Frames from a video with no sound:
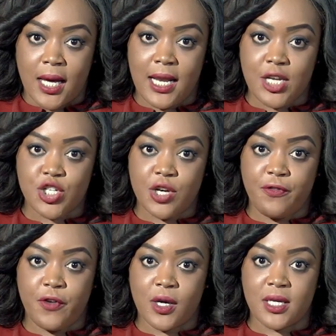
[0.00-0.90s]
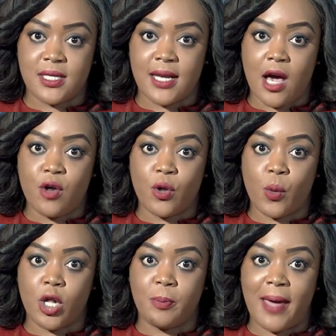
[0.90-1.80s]
let's shift focus now. The
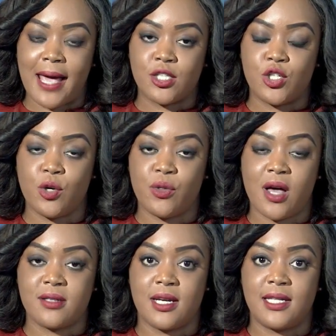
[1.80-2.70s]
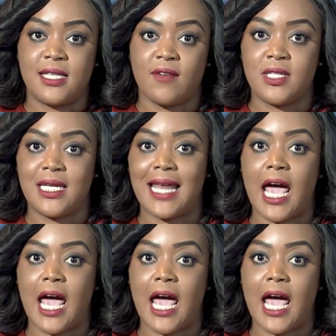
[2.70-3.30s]
World Bank's 2017